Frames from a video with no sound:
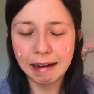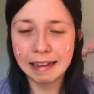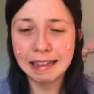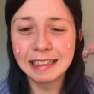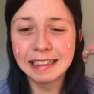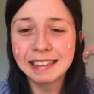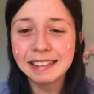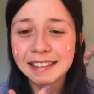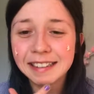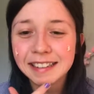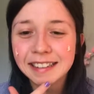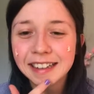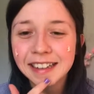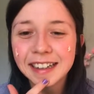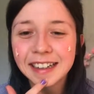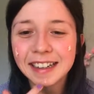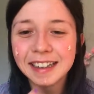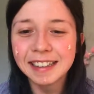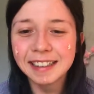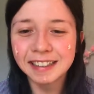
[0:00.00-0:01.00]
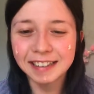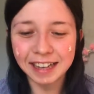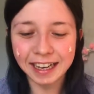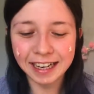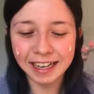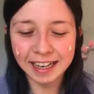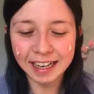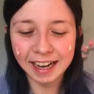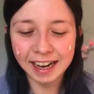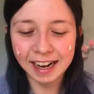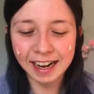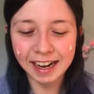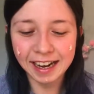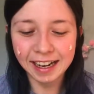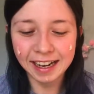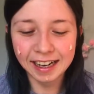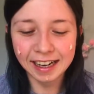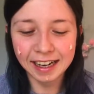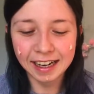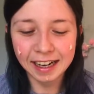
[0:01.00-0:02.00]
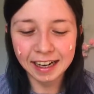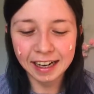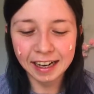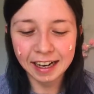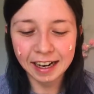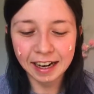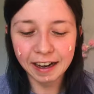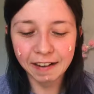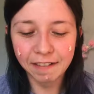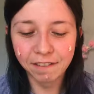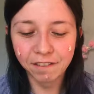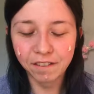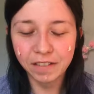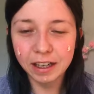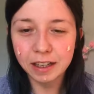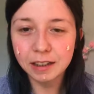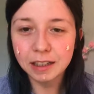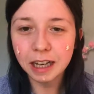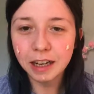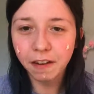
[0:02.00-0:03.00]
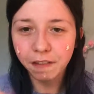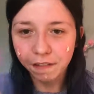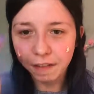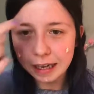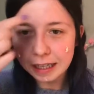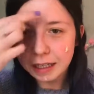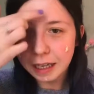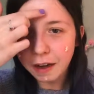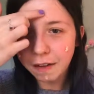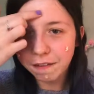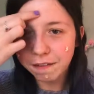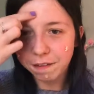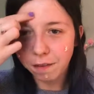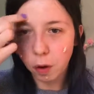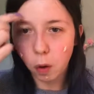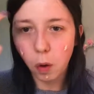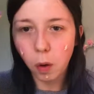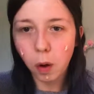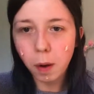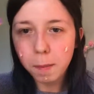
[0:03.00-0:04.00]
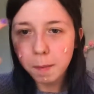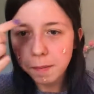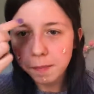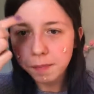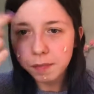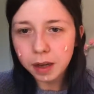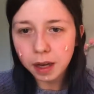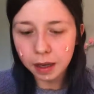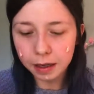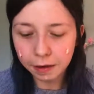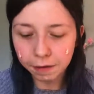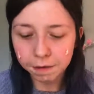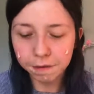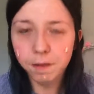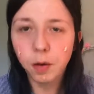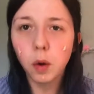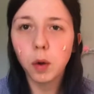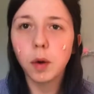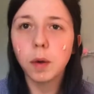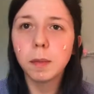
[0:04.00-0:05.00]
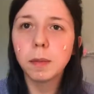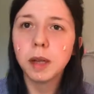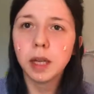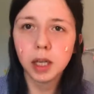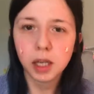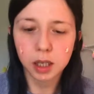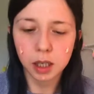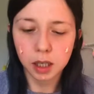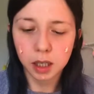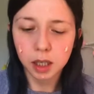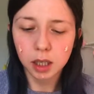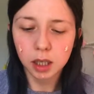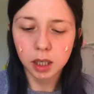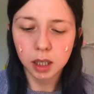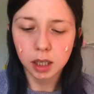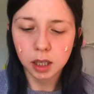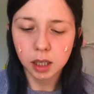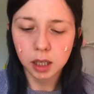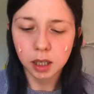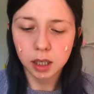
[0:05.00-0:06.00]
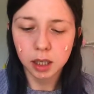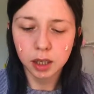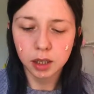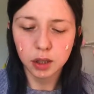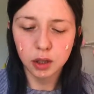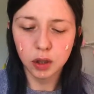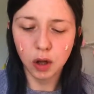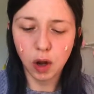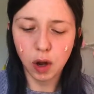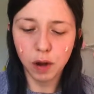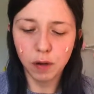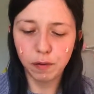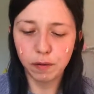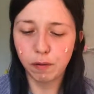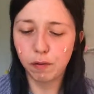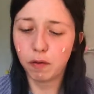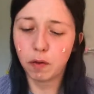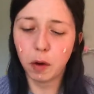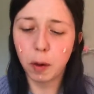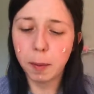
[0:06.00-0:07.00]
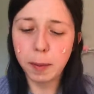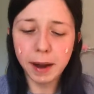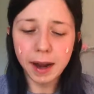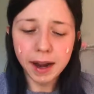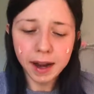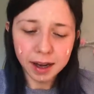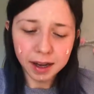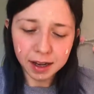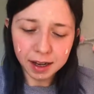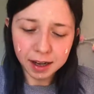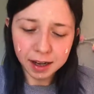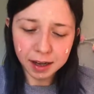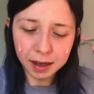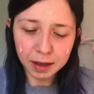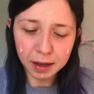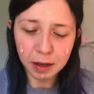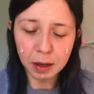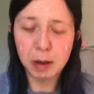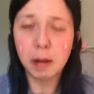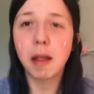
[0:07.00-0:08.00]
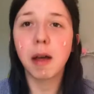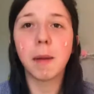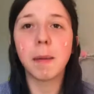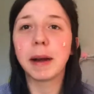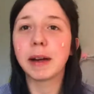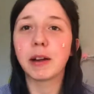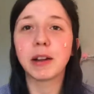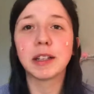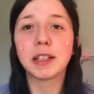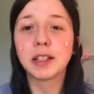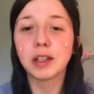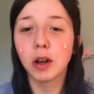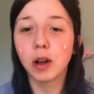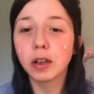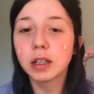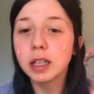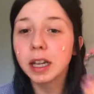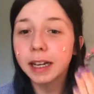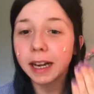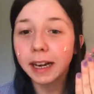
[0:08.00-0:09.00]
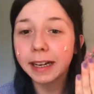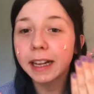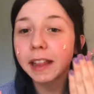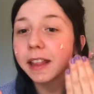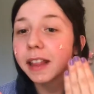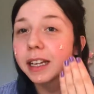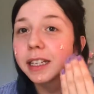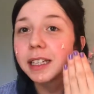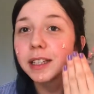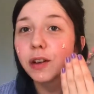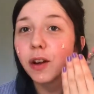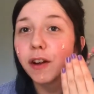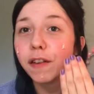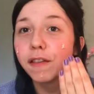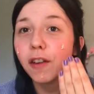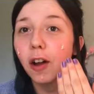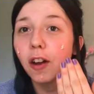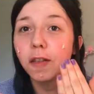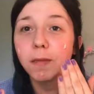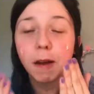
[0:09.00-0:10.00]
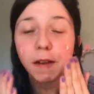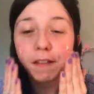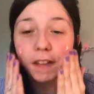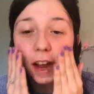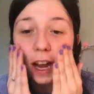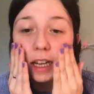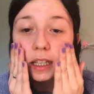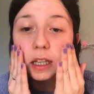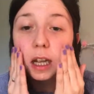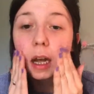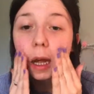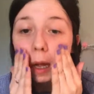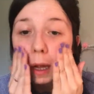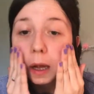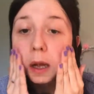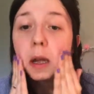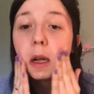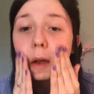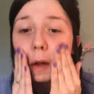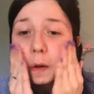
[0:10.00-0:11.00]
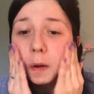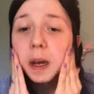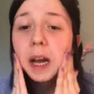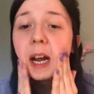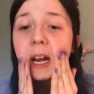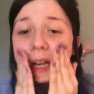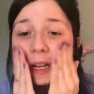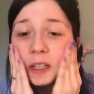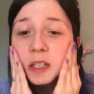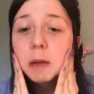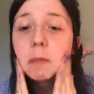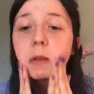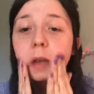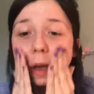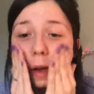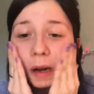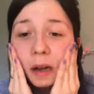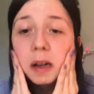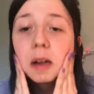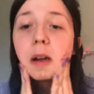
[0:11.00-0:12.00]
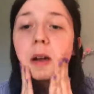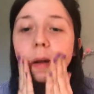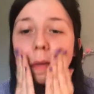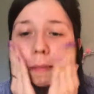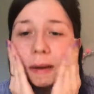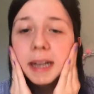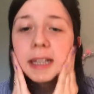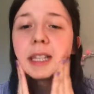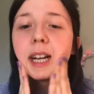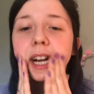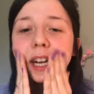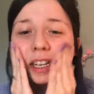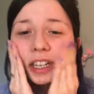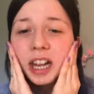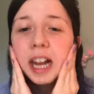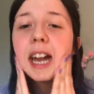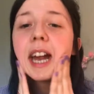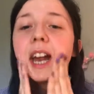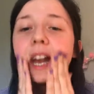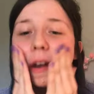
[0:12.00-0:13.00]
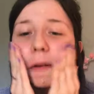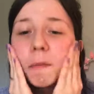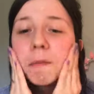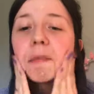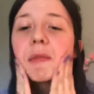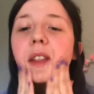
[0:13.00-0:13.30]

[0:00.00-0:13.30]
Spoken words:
Oh, I don't like it. It feels like a foam sort of rubber. Oh my god, this is honestly, like, this is gonna fall off my face. Okay, so I'm just gonna massage that in.